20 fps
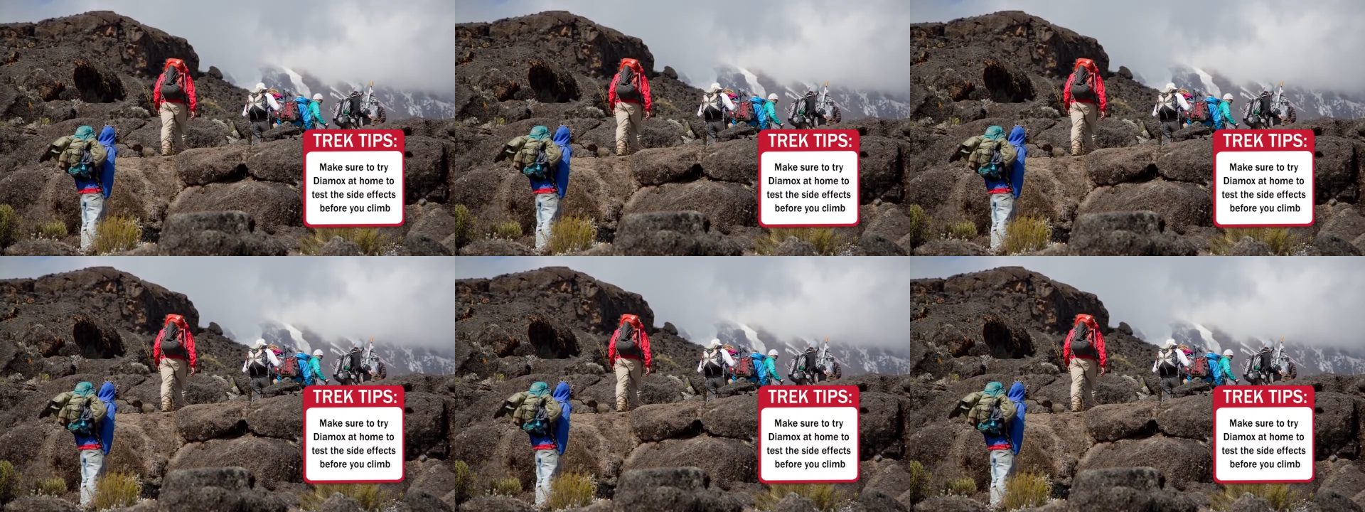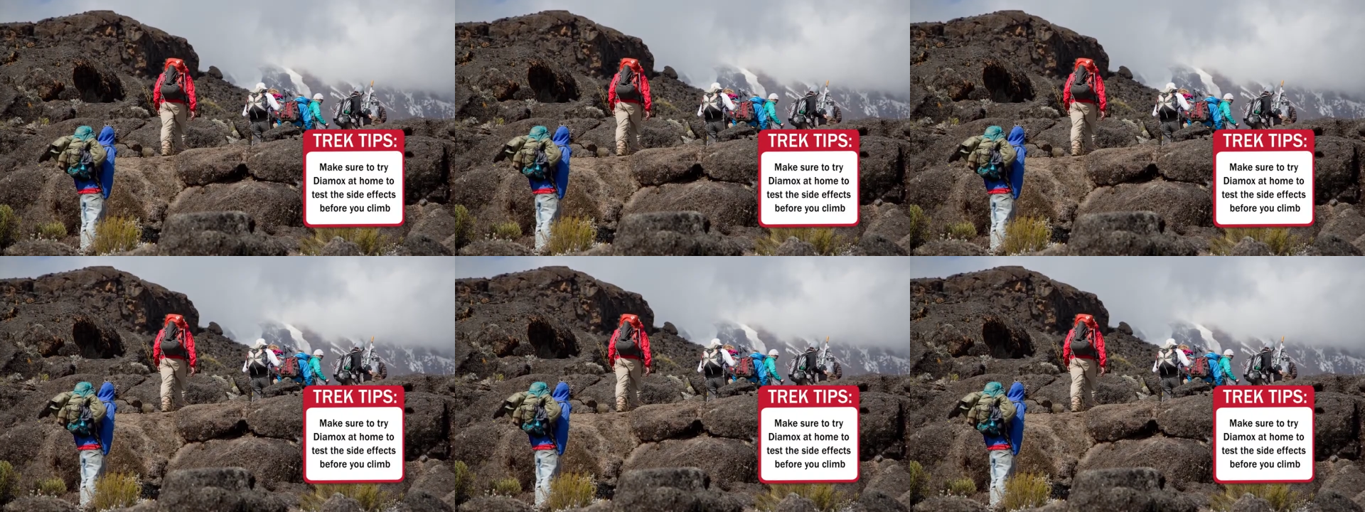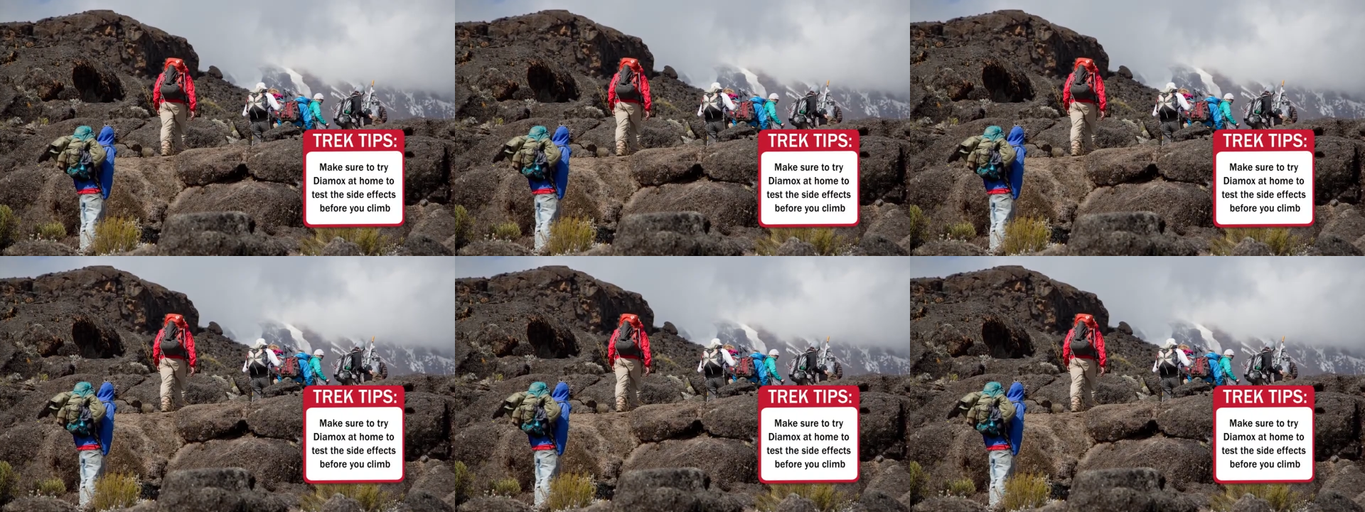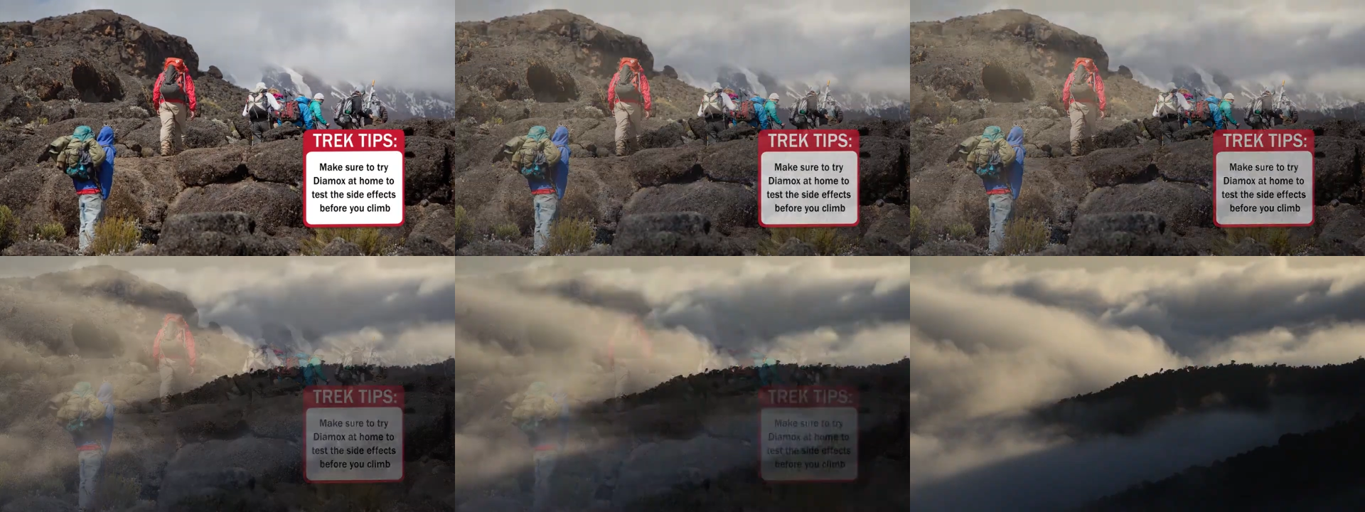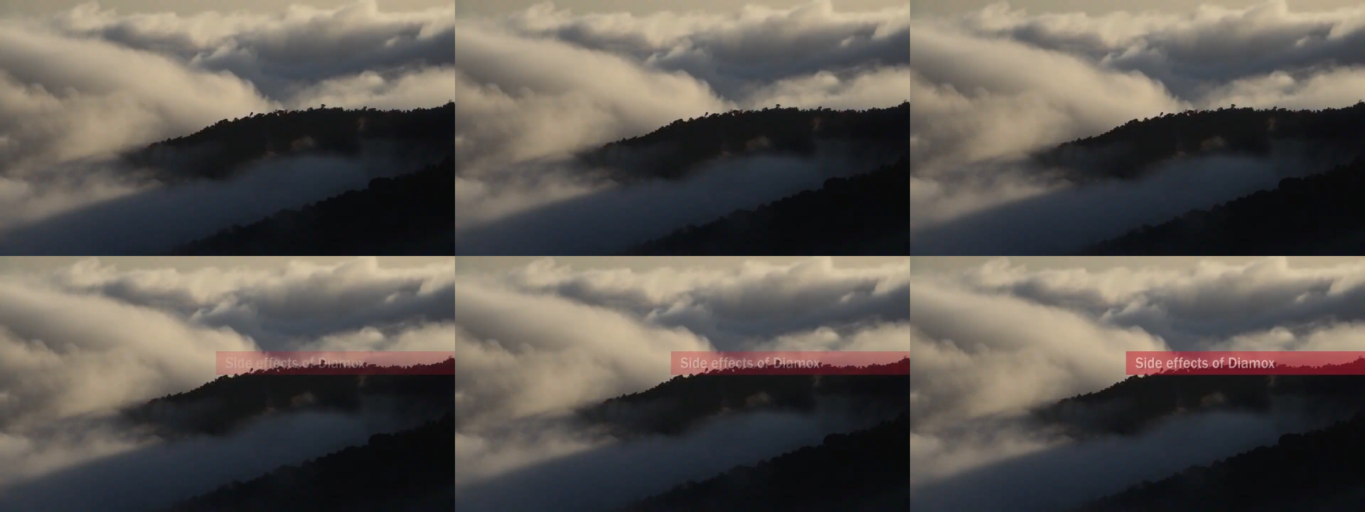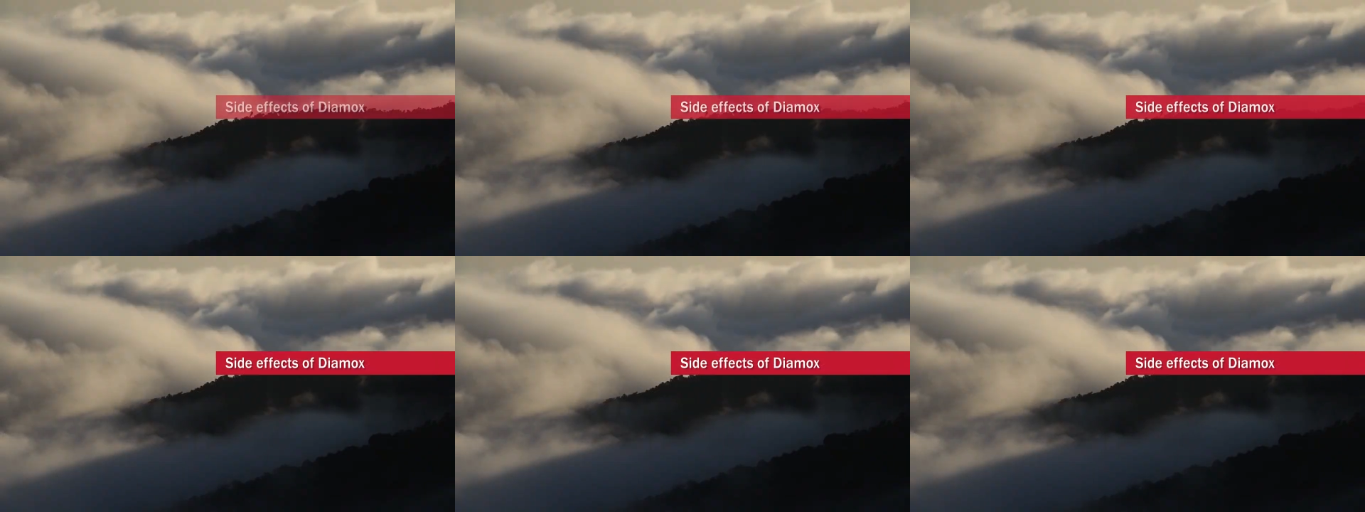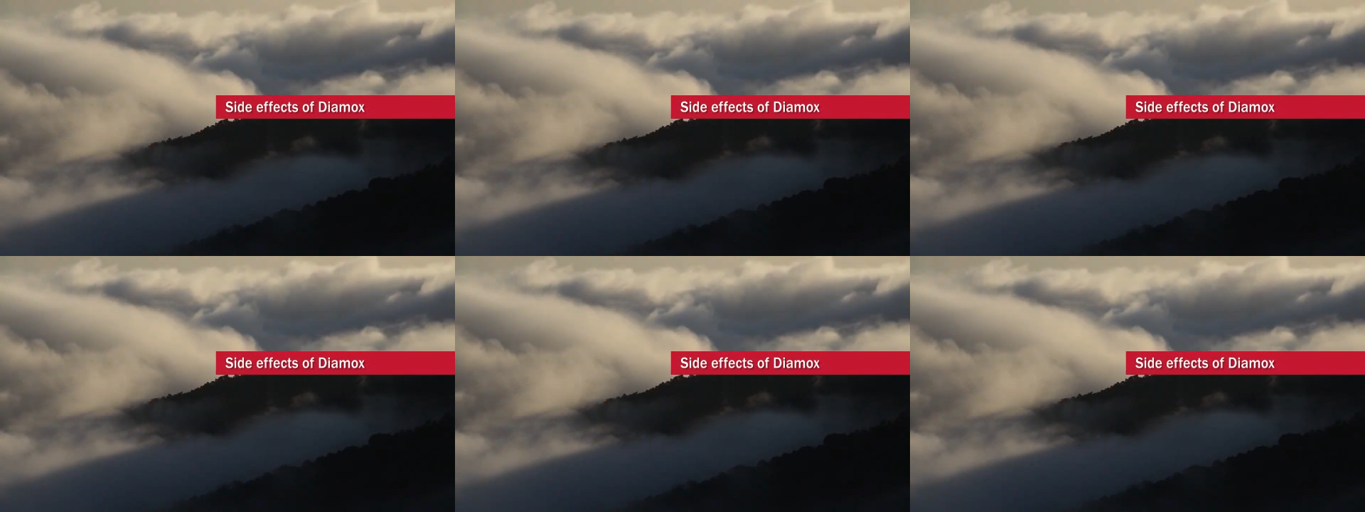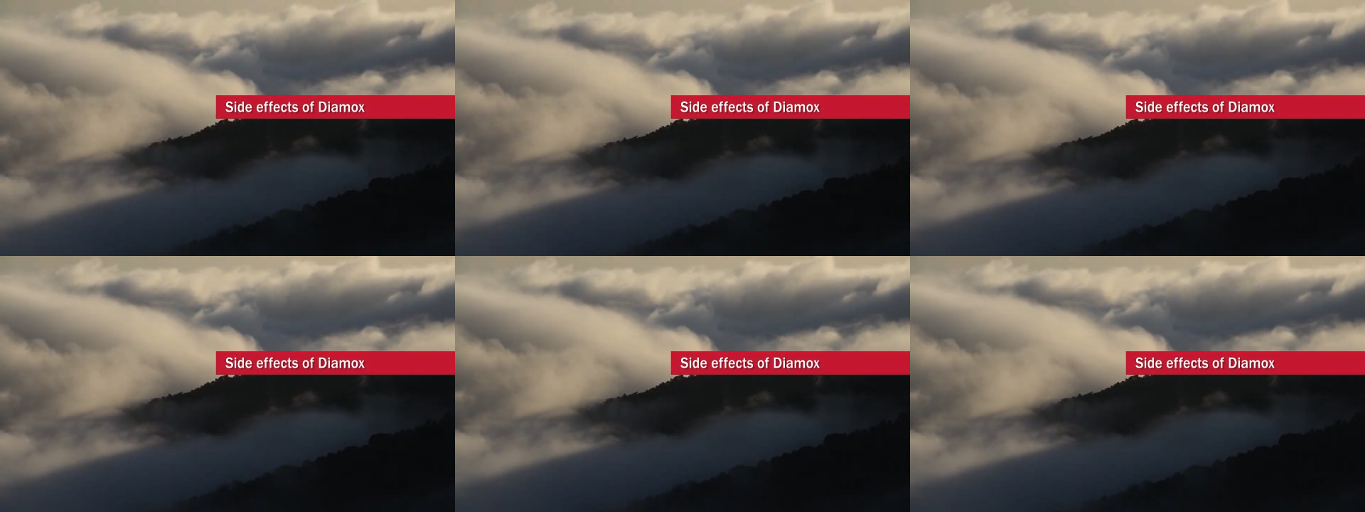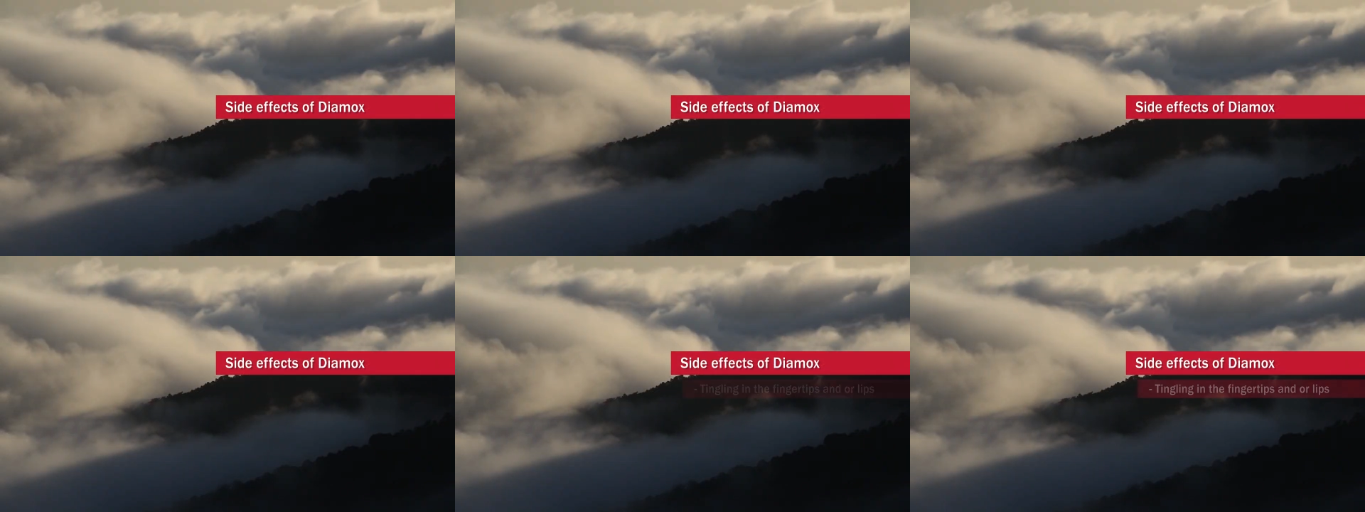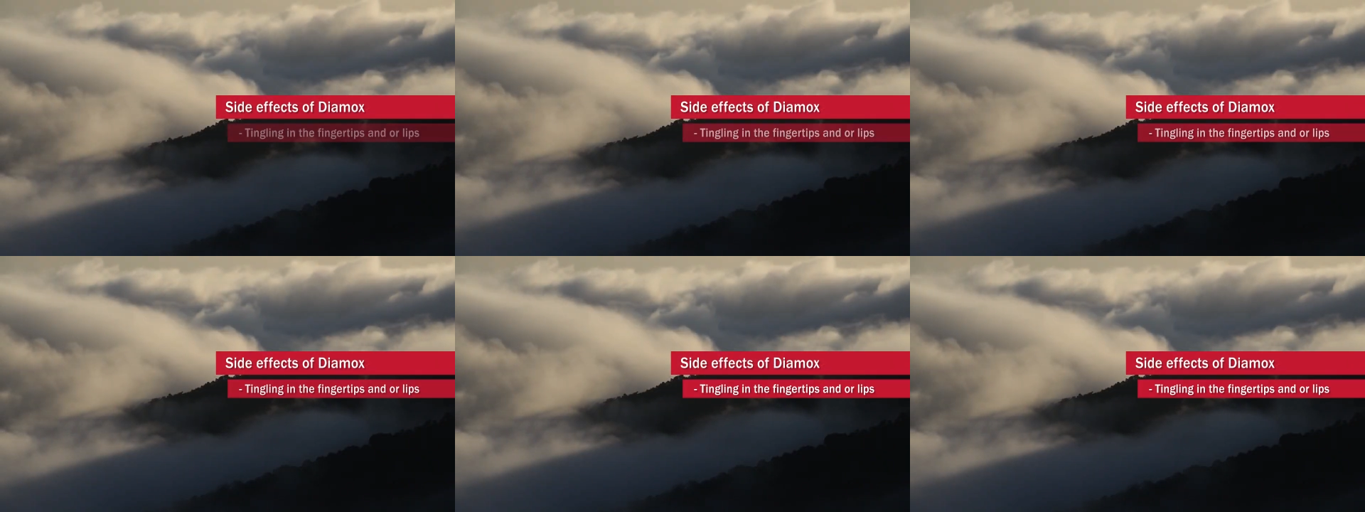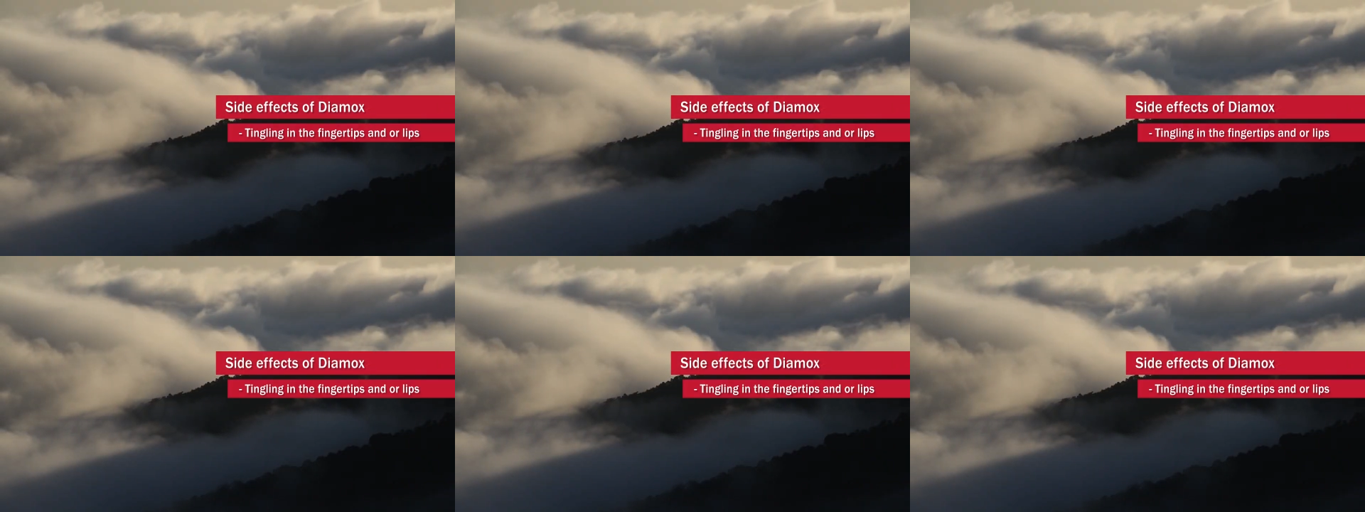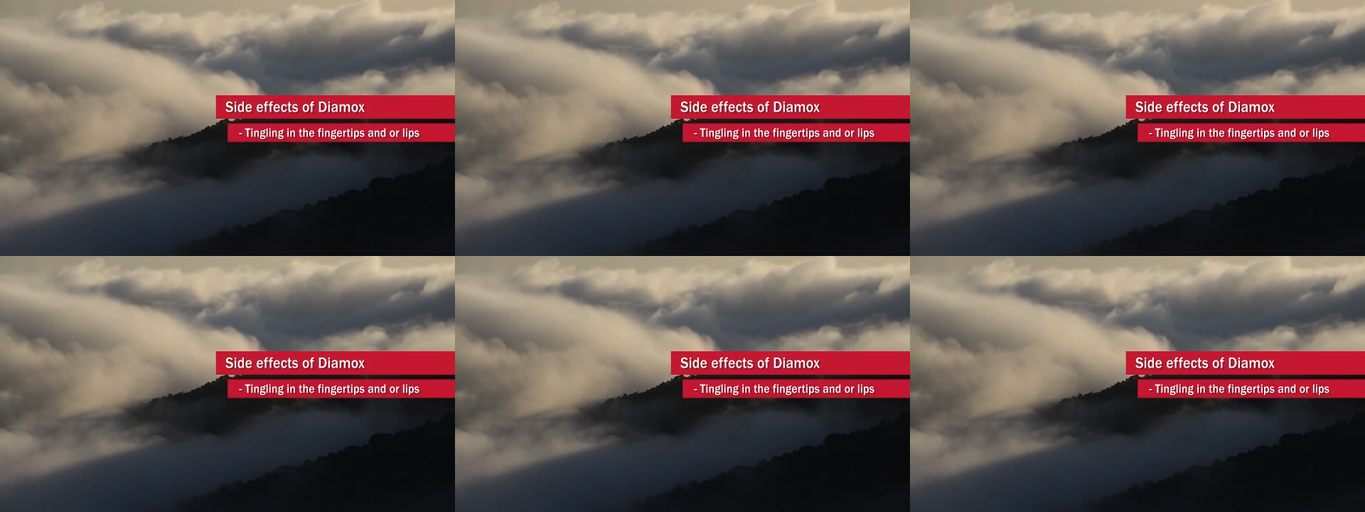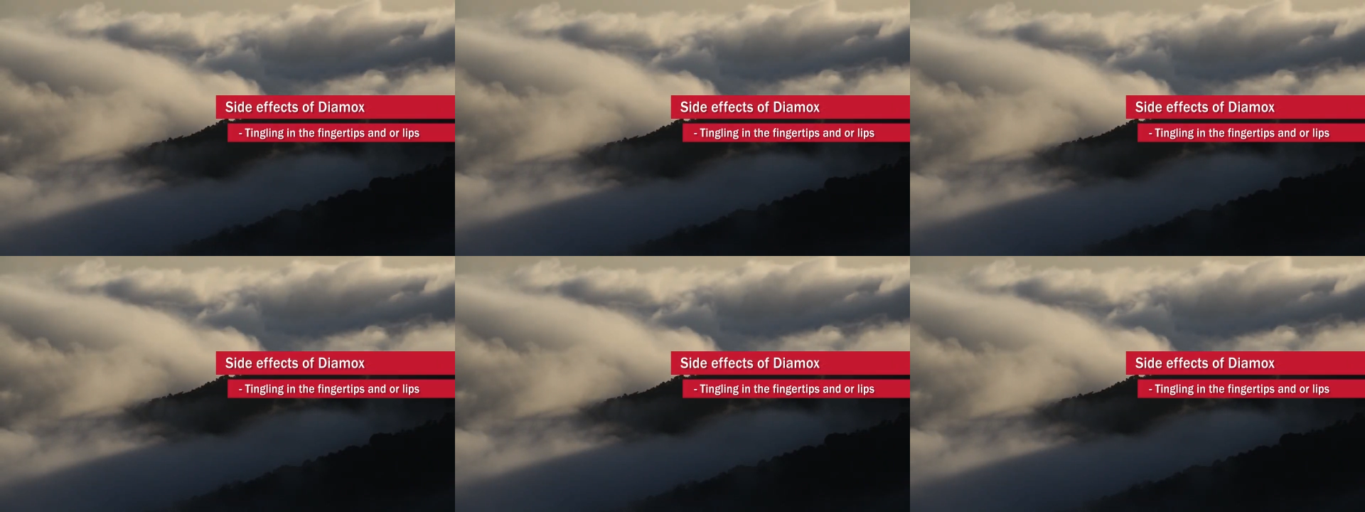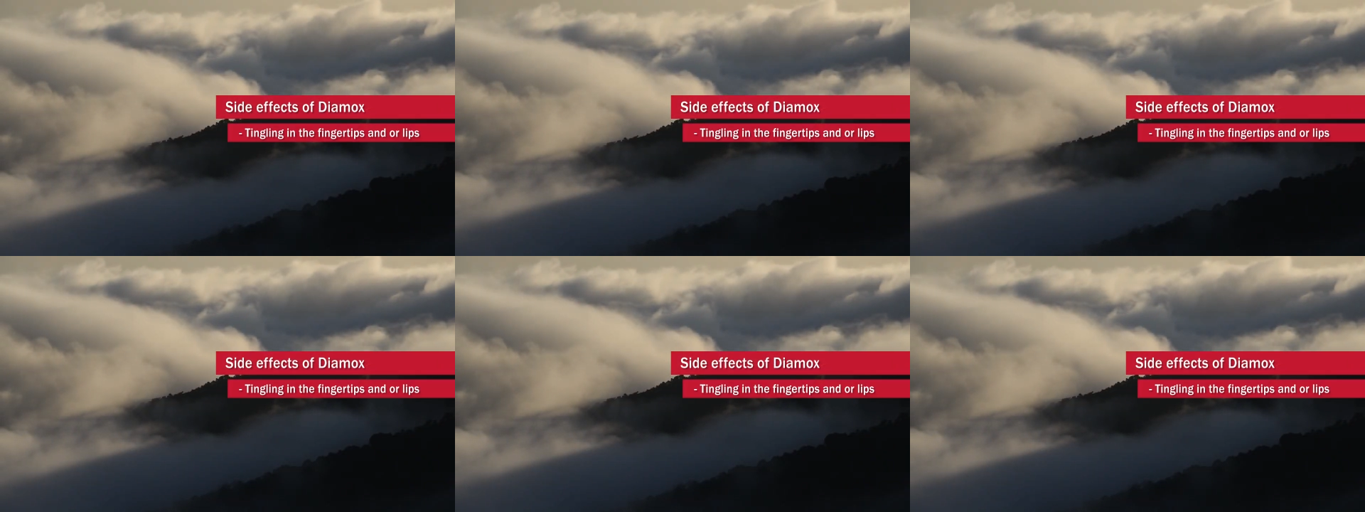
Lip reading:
Nobody's mouth can be seen.